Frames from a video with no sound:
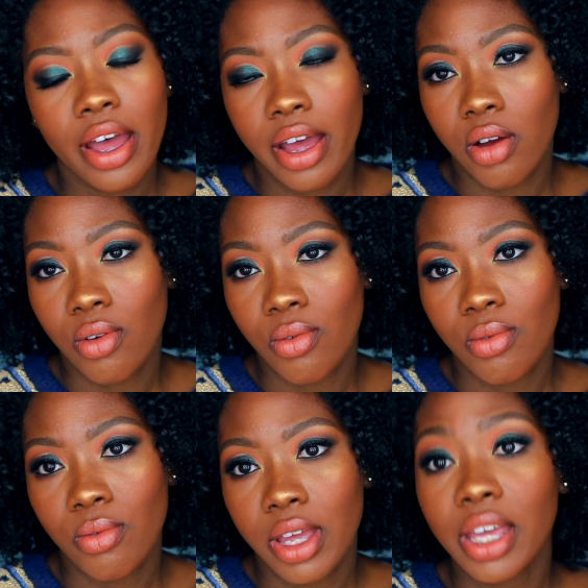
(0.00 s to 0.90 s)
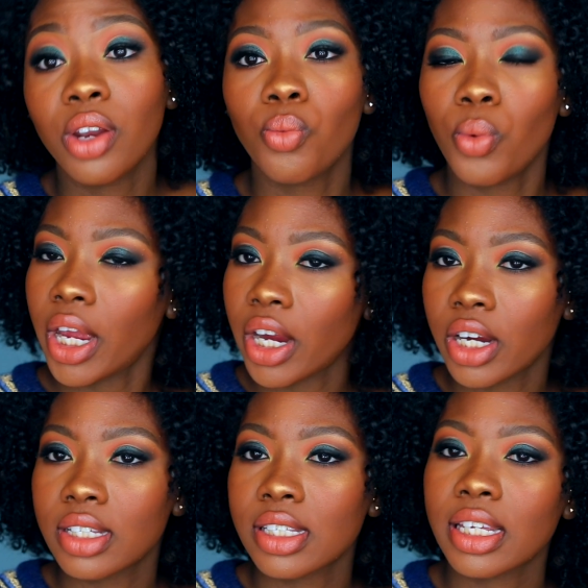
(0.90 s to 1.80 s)
how it
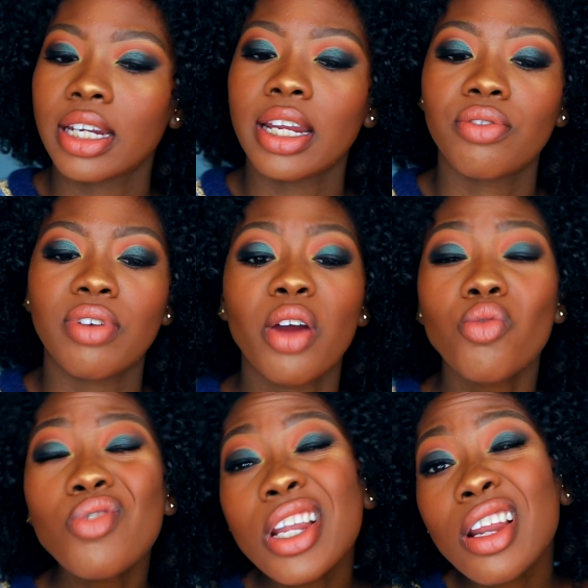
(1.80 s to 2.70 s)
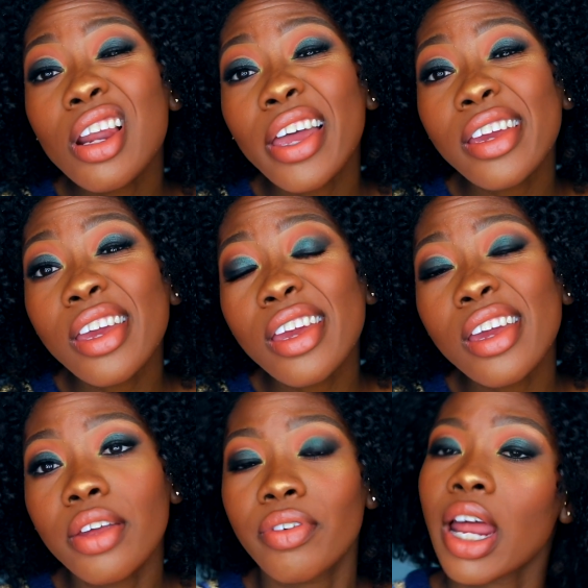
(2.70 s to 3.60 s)
wears and if I really like
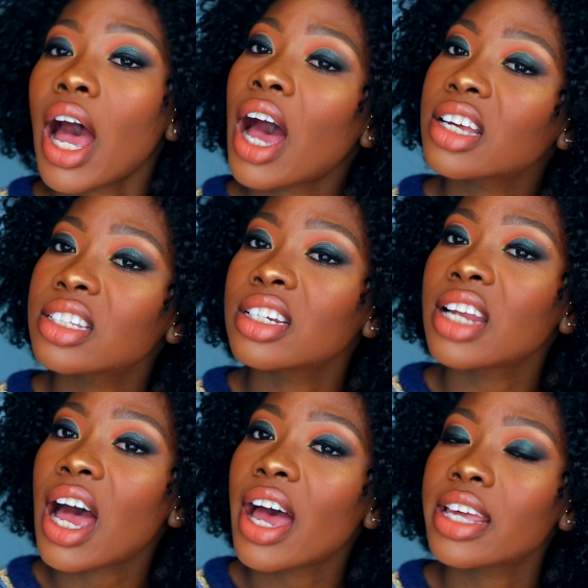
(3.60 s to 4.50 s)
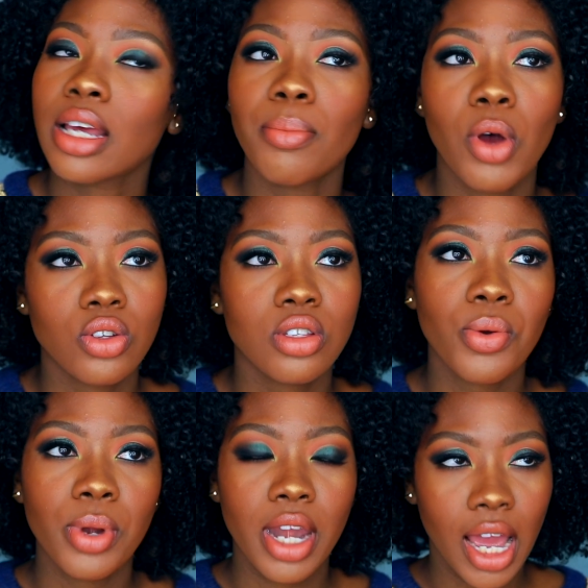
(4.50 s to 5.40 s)
it, if it oxidizes. I'm
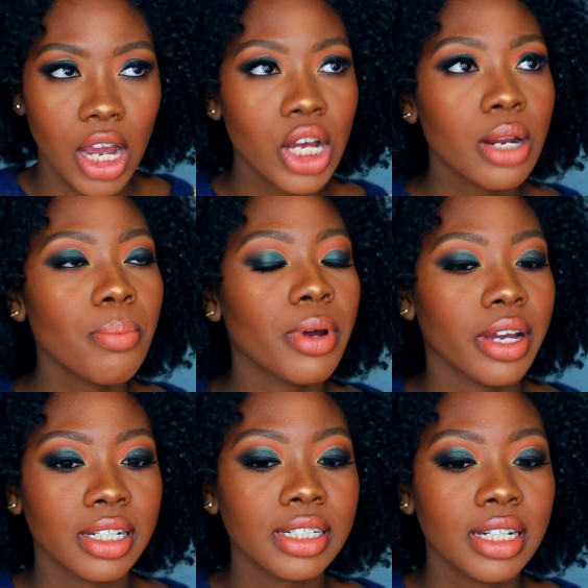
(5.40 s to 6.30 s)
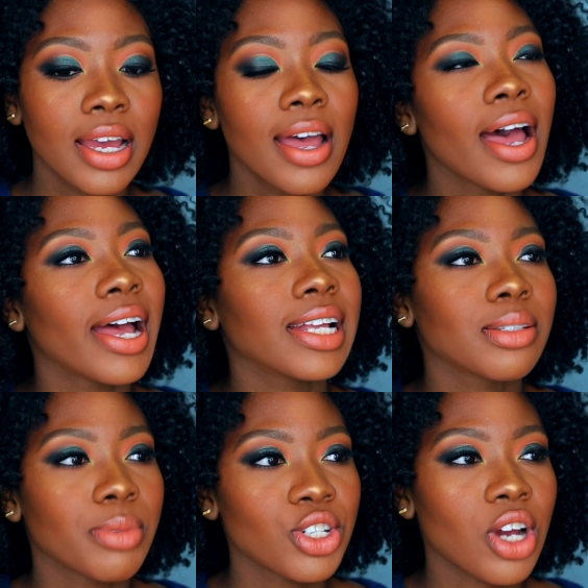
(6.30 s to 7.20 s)
also not gonna put
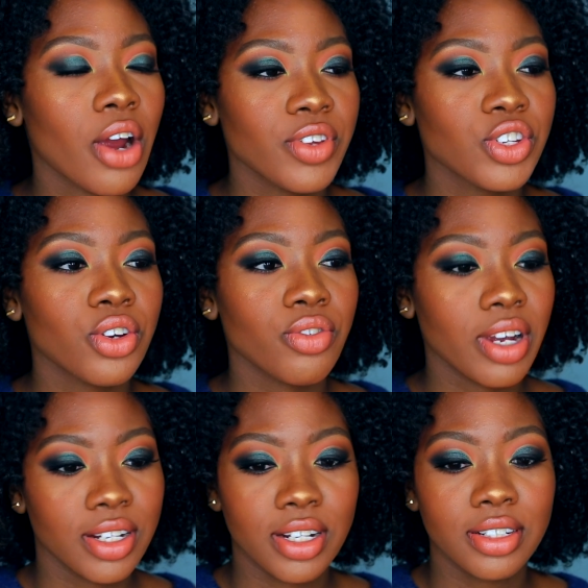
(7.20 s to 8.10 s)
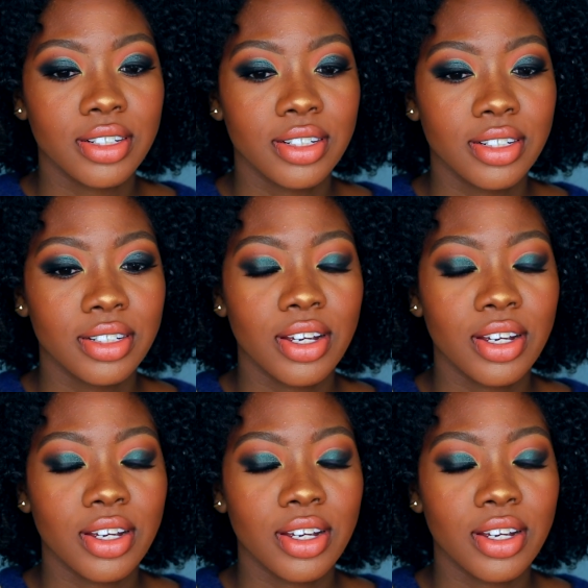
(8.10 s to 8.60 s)
as much orange corrector.